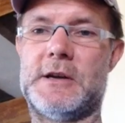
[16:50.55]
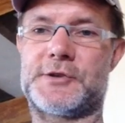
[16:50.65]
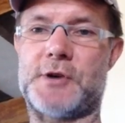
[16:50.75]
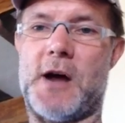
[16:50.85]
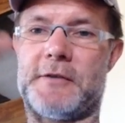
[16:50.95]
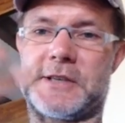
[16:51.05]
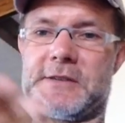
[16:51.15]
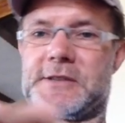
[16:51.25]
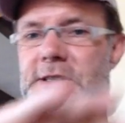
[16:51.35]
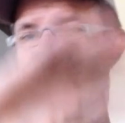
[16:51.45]
Strava
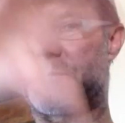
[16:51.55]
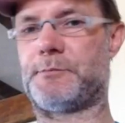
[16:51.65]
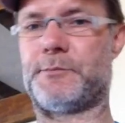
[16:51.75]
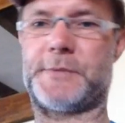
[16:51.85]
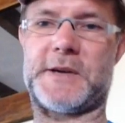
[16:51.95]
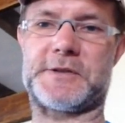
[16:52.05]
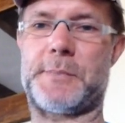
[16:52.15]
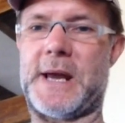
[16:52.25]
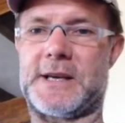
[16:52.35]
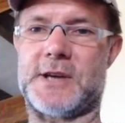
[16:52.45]
just gives a
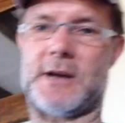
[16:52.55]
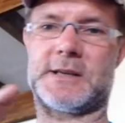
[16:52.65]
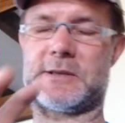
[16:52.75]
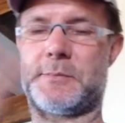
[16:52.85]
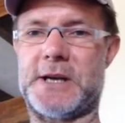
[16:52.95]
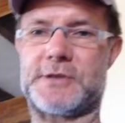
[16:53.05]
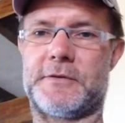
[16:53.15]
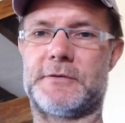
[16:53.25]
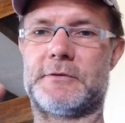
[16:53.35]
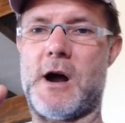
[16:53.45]
picture
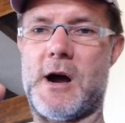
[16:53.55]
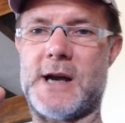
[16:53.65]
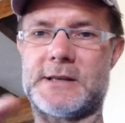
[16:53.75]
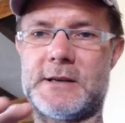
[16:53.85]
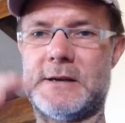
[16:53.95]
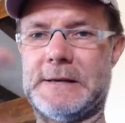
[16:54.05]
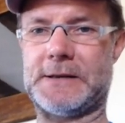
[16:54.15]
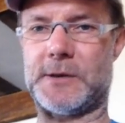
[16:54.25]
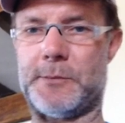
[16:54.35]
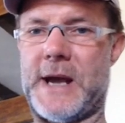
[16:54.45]
of the ride,
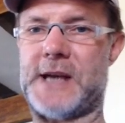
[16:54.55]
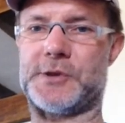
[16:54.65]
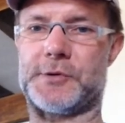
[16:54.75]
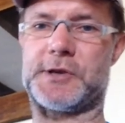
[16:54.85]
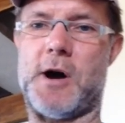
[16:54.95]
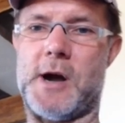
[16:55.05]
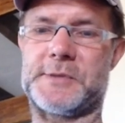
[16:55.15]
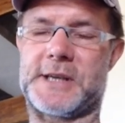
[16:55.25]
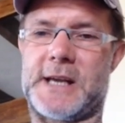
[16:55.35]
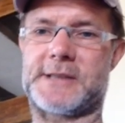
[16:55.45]
compares your
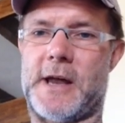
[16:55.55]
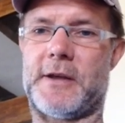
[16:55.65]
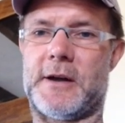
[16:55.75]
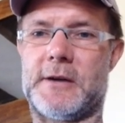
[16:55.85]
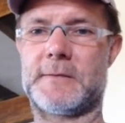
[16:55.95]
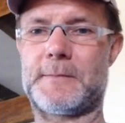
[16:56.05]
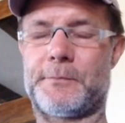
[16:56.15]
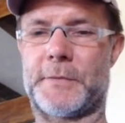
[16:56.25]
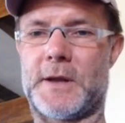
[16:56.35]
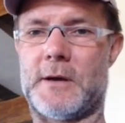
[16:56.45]
times against other
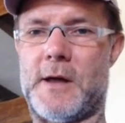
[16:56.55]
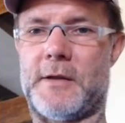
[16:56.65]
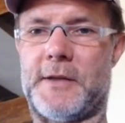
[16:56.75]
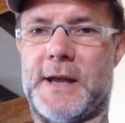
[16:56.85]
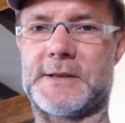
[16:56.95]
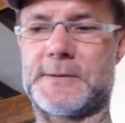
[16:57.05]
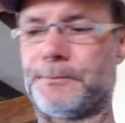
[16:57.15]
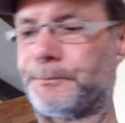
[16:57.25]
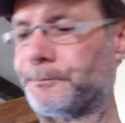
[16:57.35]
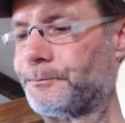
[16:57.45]
things.
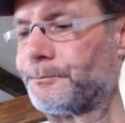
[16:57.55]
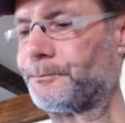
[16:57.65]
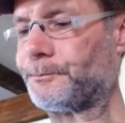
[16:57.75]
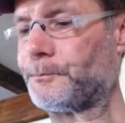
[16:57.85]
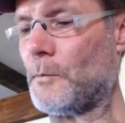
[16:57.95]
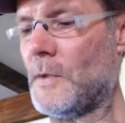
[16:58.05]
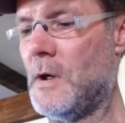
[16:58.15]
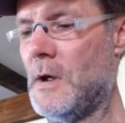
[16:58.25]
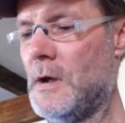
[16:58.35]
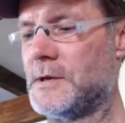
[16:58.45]

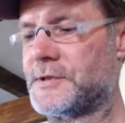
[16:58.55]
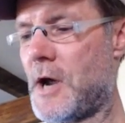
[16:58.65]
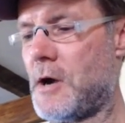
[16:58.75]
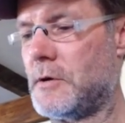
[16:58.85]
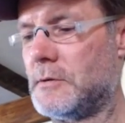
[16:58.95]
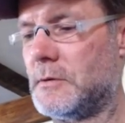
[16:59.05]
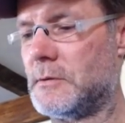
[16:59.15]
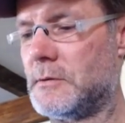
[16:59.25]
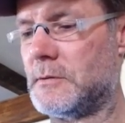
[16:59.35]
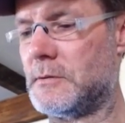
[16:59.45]
So
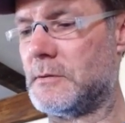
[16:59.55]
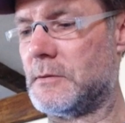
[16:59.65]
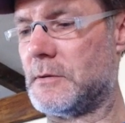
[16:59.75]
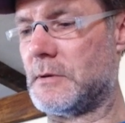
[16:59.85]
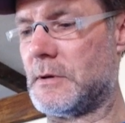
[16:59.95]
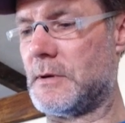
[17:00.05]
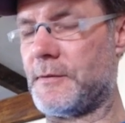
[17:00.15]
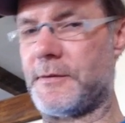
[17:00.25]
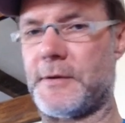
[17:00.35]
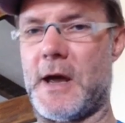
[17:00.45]

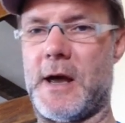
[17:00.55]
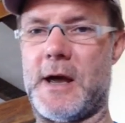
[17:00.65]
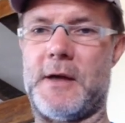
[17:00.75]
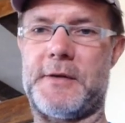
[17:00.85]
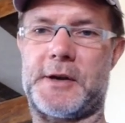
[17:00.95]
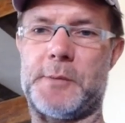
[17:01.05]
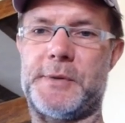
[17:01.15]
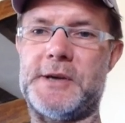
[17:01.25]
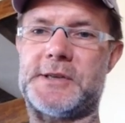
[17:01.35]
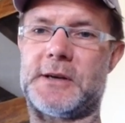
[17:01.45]
the
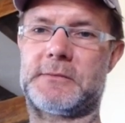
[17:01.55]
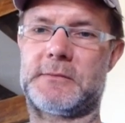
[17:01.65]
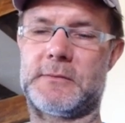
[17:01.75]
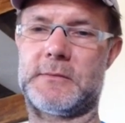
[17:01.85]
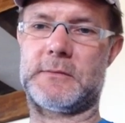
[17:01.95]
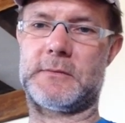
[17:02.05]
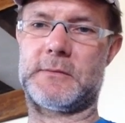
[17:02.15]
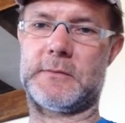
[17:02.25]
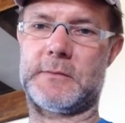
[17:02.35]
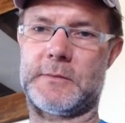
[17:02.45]
computer,
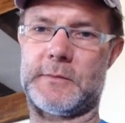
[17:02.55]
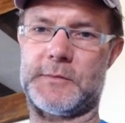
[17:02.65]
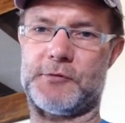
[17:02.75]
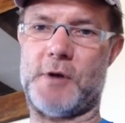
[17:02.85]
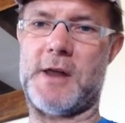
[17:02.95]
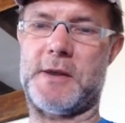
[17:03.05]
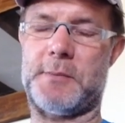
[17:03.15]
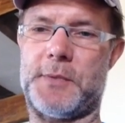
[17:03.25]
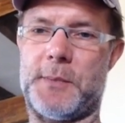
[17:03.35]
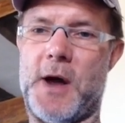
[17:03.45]

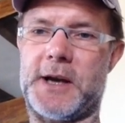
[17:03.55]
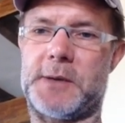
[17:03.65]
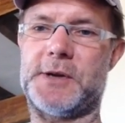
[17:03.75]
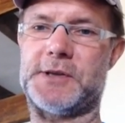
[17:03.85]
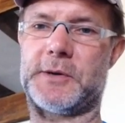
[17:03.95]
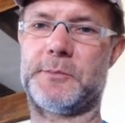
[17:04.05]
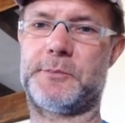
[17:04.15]
the bike computer